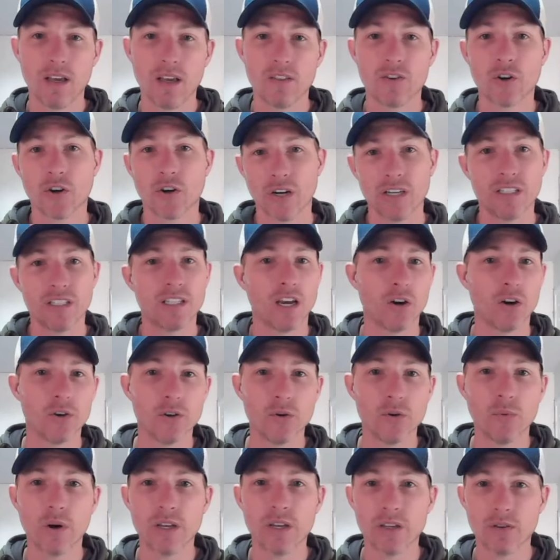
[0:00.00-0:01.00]
they're going to tell
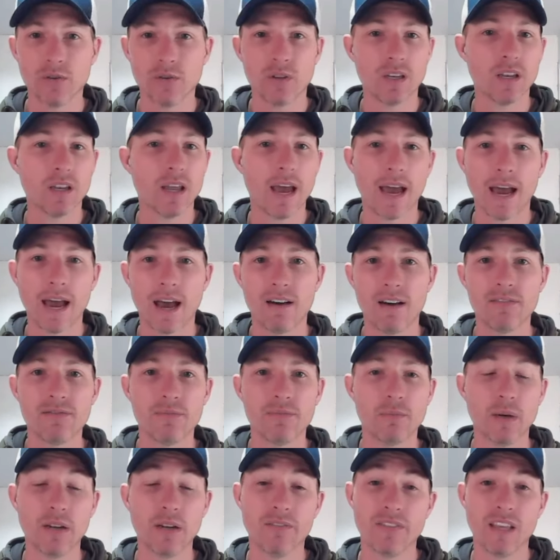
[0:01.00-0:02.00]
you what you need to have,
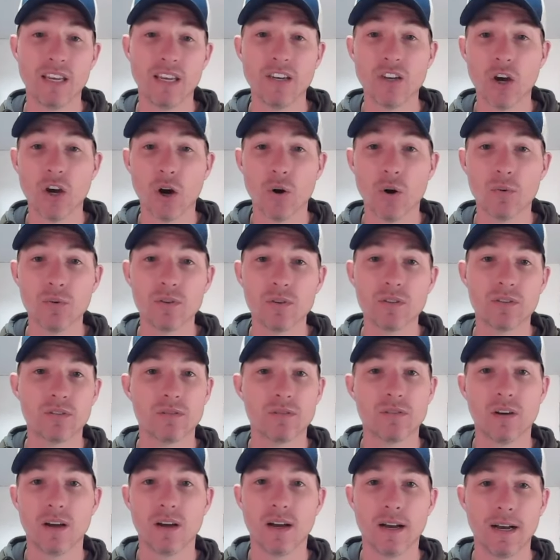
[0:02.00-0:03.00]
but if they don't,
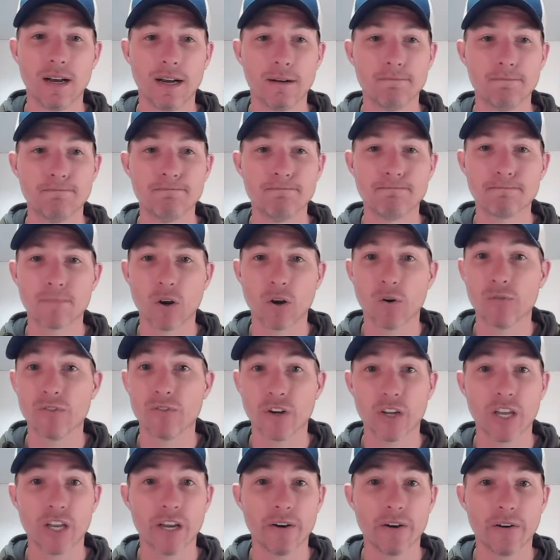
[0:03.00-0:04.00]
um, or if
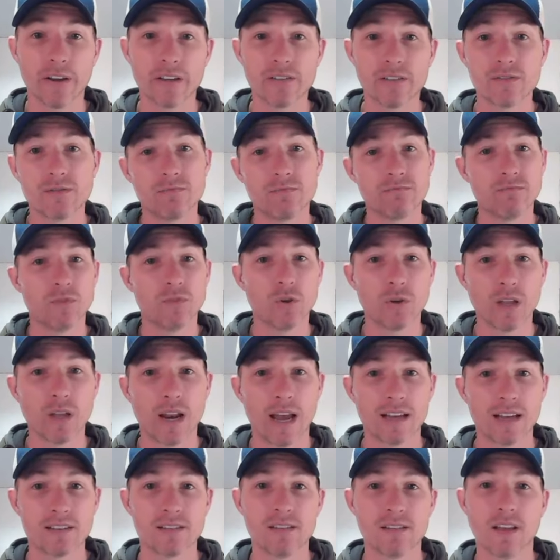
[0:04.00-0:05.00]
you're curious, you could
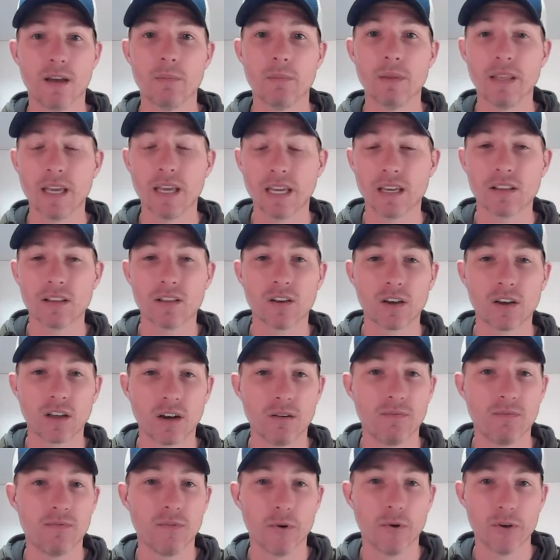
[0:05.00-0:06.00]
ask them and they could look it
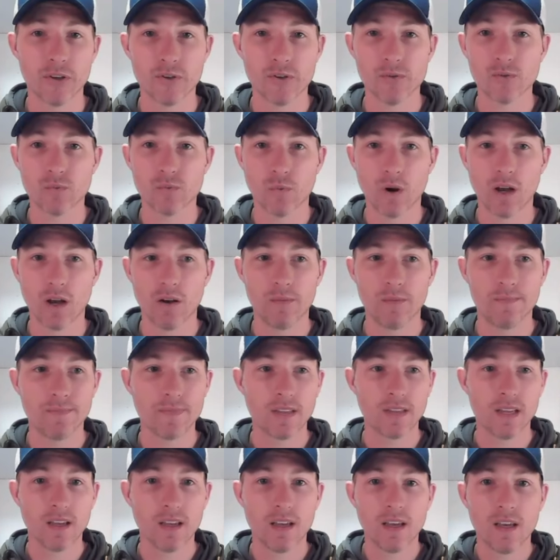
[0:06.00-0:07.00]
up for you as well.
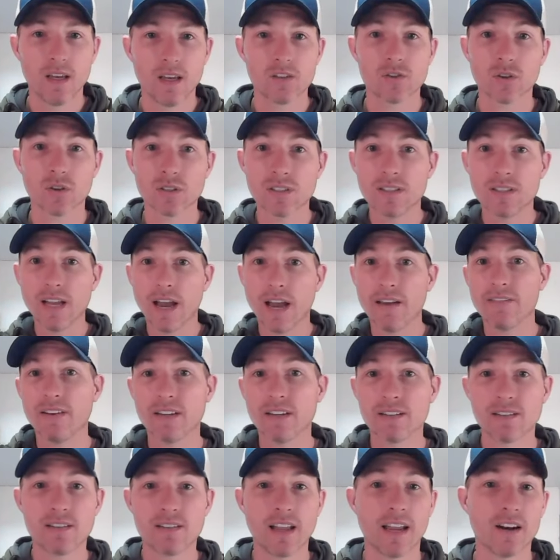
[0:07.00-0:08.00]
So let's dive into
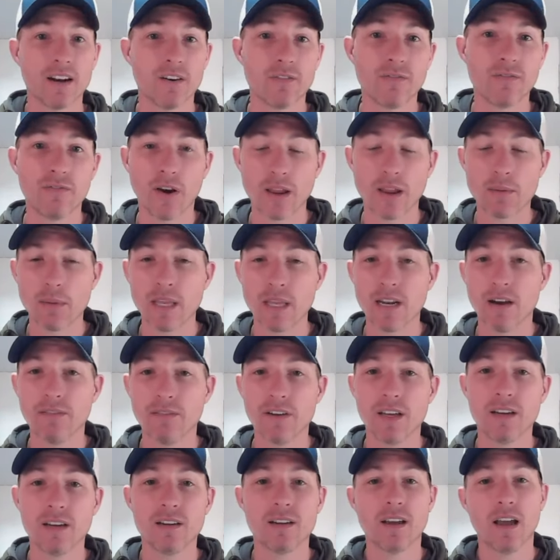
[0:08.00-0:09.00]
standard framing of
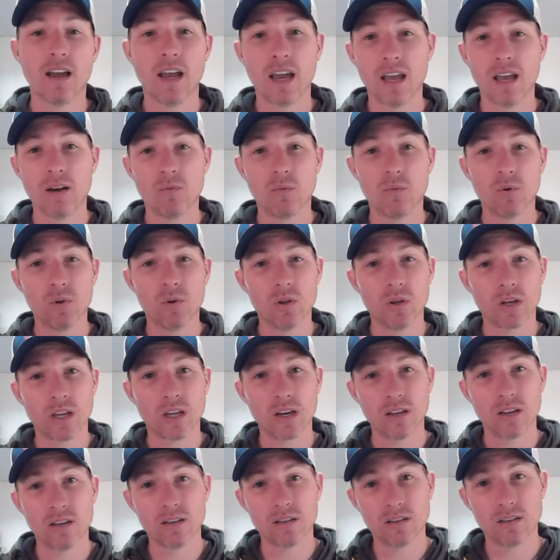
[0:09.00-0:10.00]
it and we'll look at
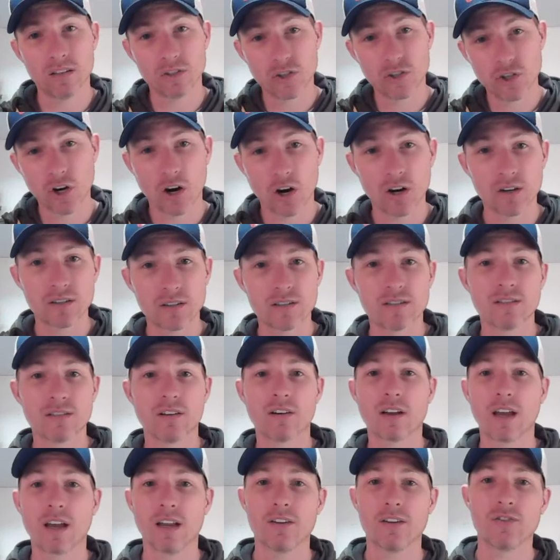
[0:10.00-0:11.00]
the charts.
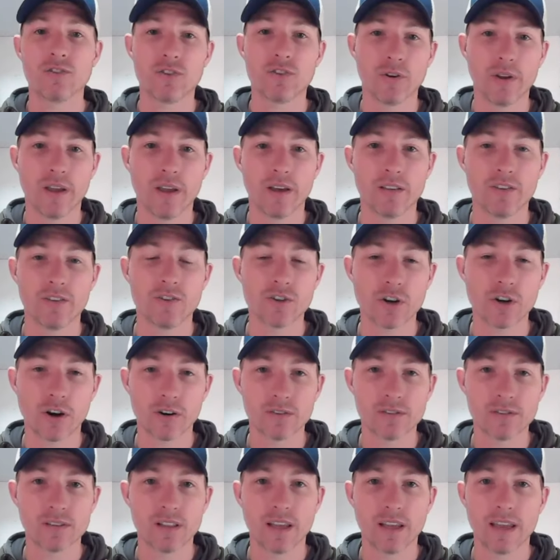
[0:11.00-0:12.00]
I'll kind of show you how the
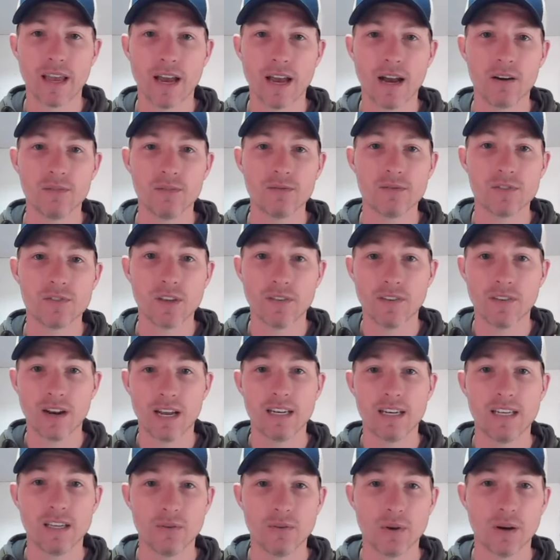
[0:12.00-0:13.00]
charts lay out so you have an
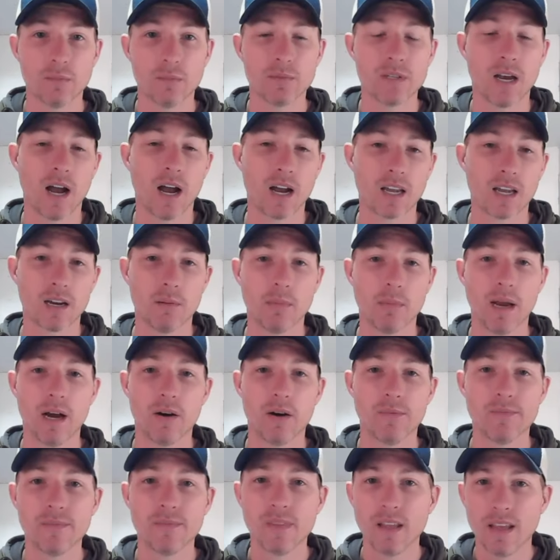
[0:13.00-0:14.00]
idea what I'm talking
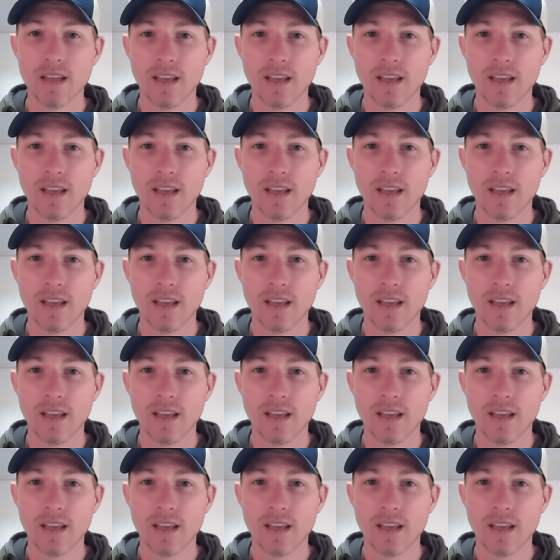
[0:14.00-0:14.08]
about.